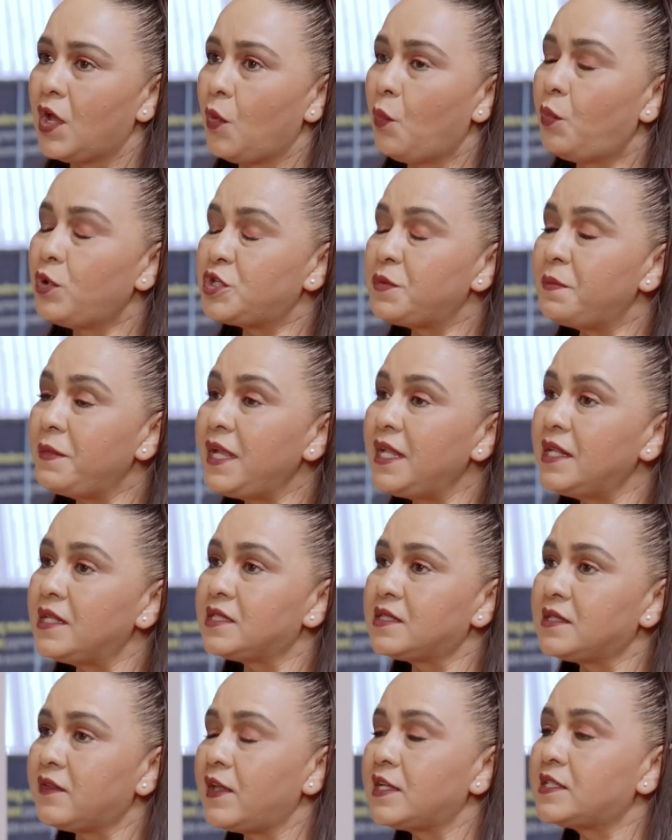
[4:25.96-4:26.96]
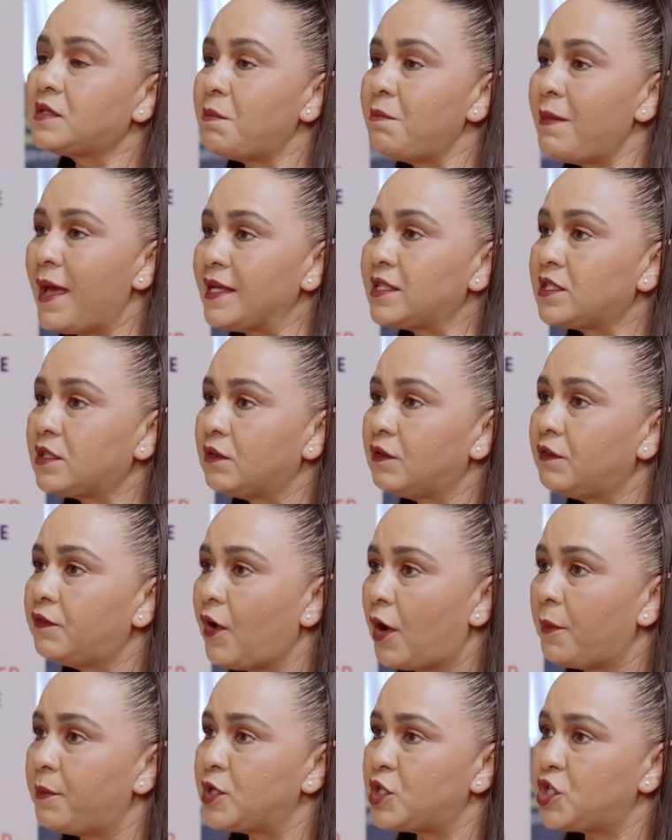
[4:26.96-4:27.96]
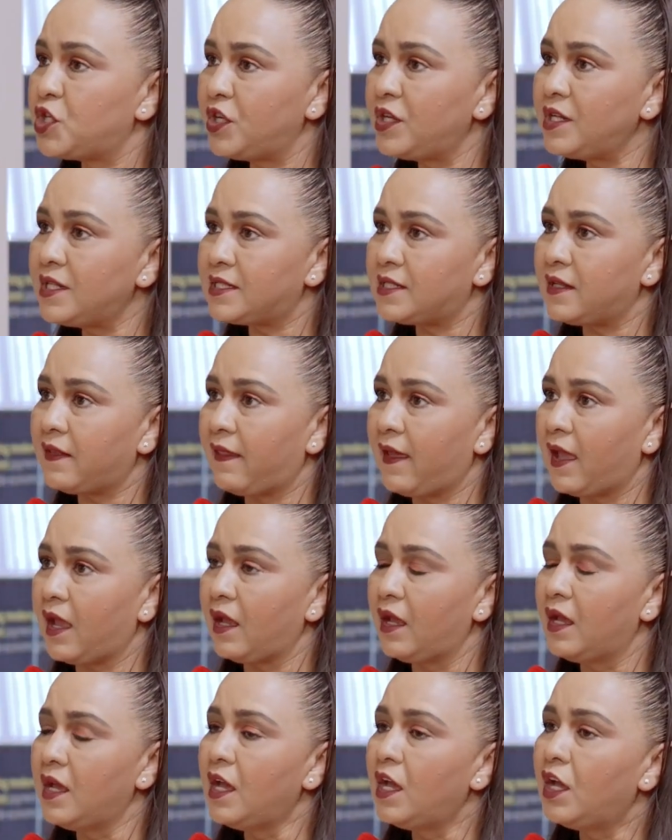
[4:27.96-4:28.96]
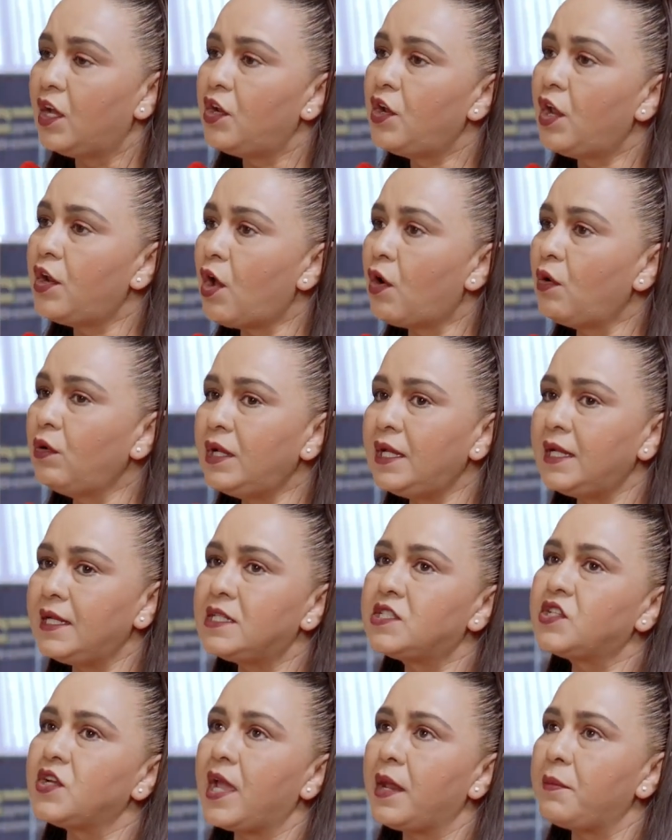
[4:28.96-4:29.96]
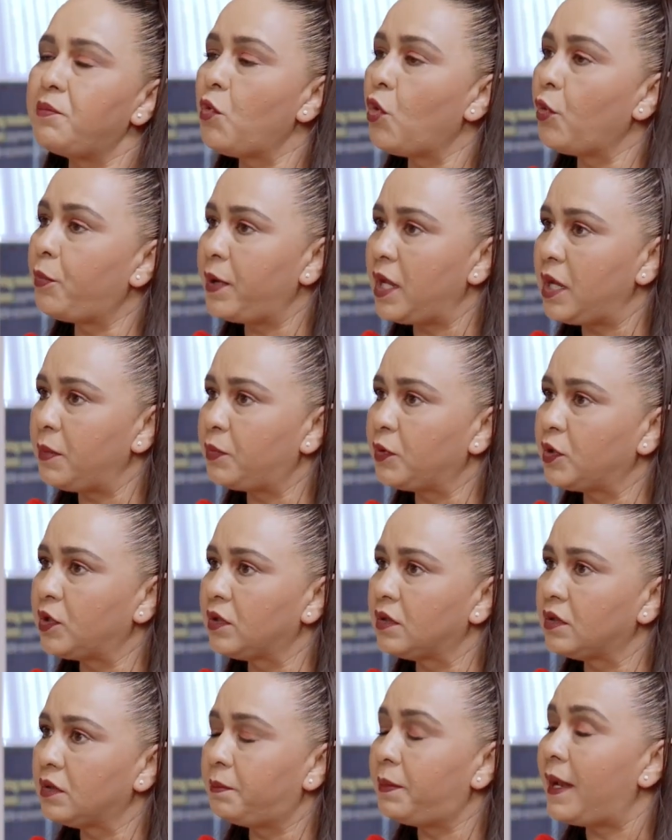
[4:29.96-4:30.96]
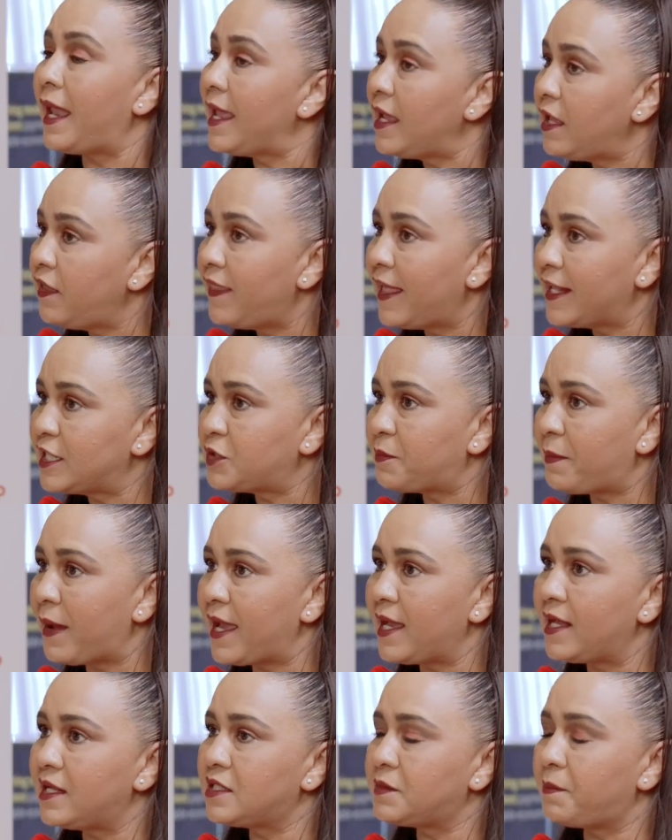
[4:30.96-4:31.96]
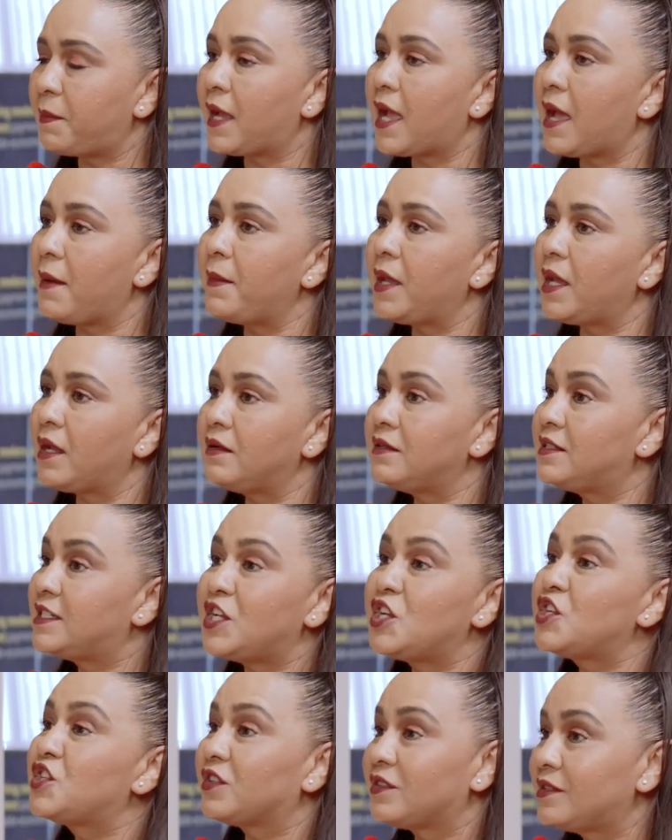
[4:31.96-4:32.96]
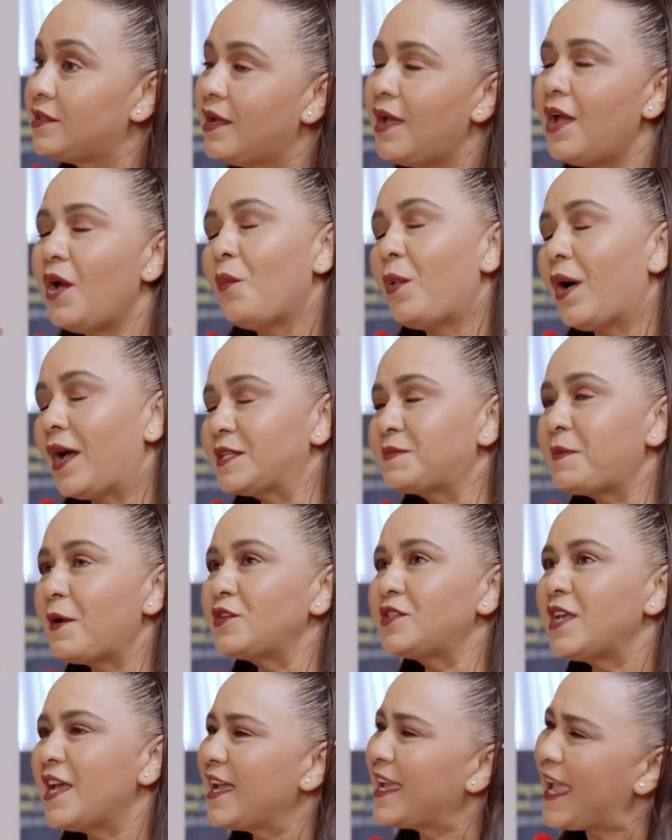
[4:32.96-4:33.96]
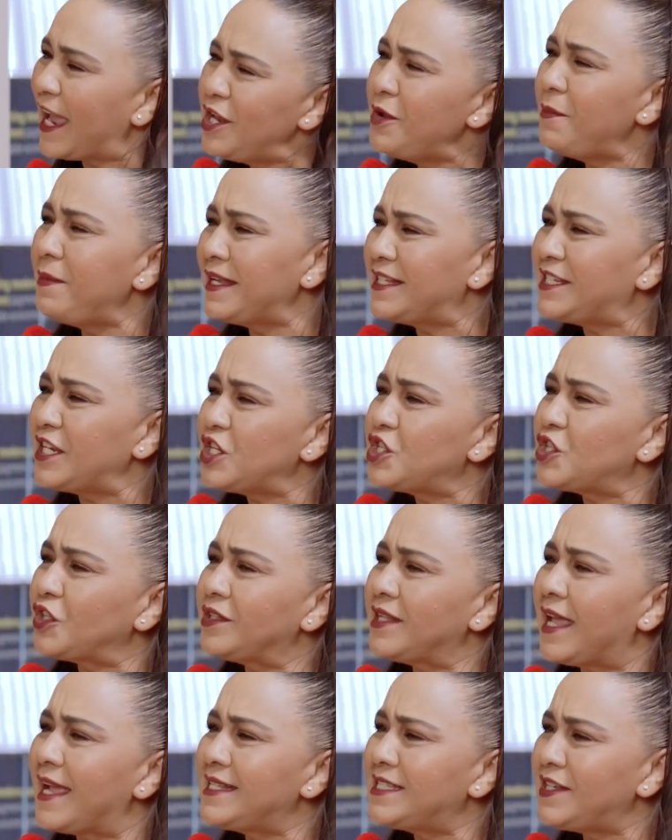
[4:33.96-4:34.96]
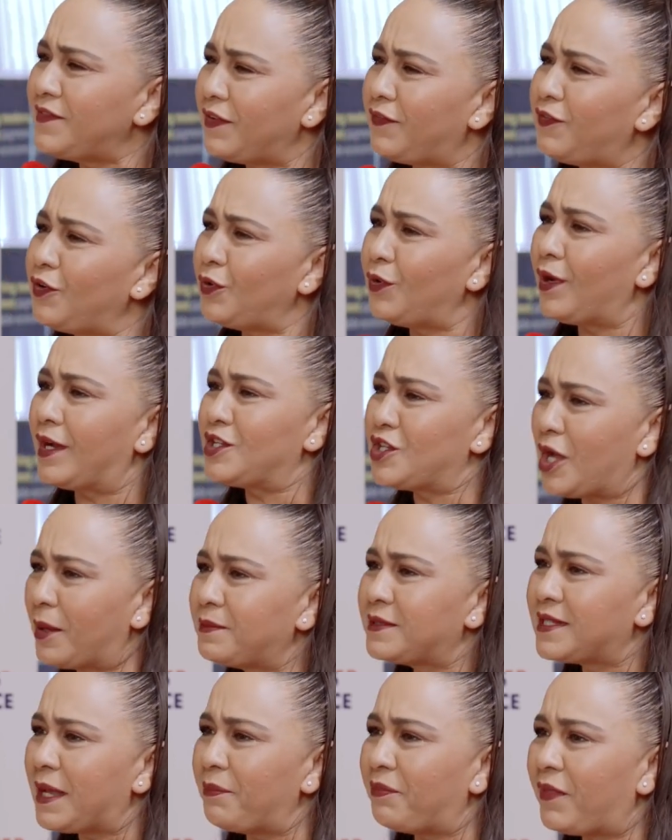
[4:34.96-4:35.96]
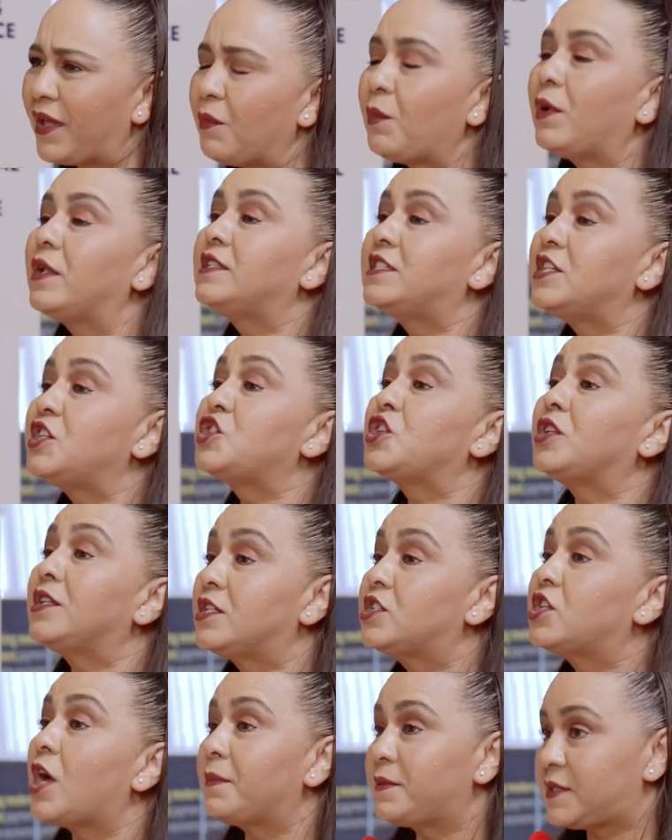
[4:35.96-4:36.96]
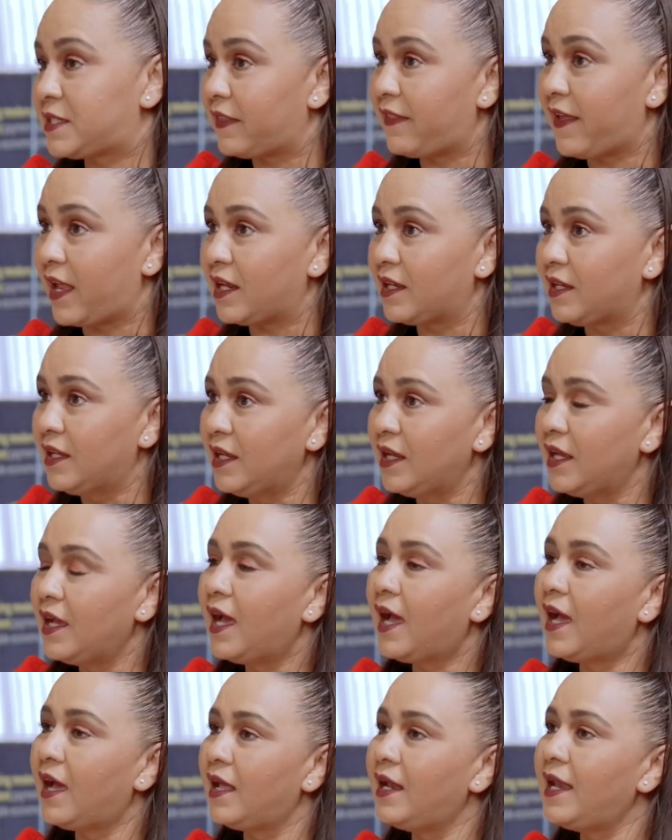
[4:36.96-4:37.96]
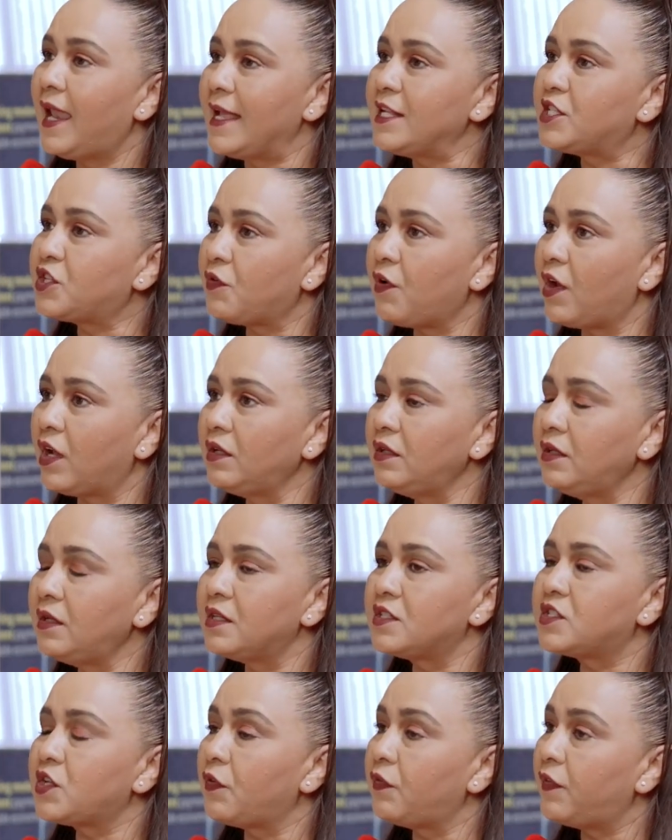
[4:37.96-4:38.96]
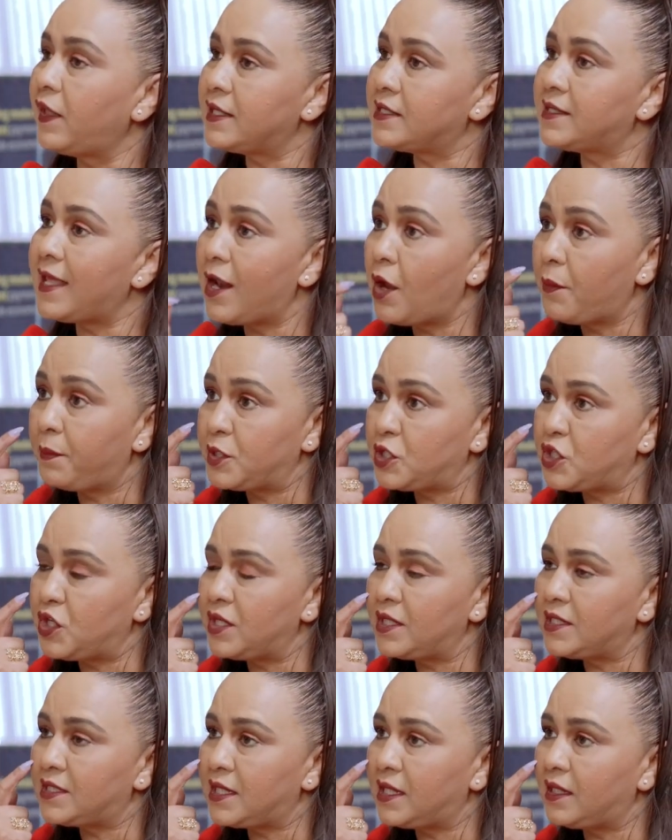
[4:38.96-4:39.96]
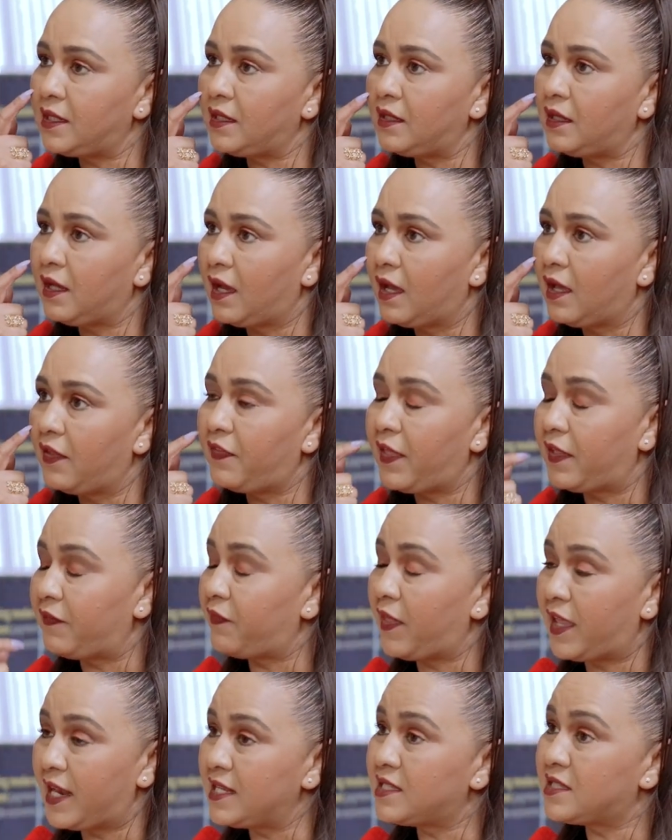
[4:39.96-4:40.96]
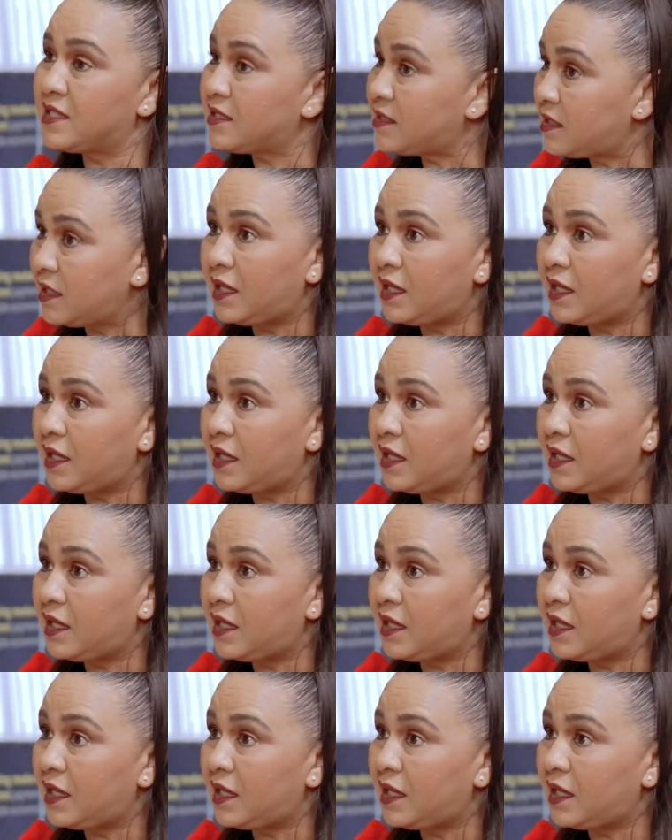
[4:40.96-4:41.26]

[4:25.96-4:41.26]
Which means there's a massive opportunity there, not only to get more people playing in that space, becoming digital. Well, I suppose, can you be a digital native if you adopt something? Well, digital adopter then later on. So there's that opportunity that exists.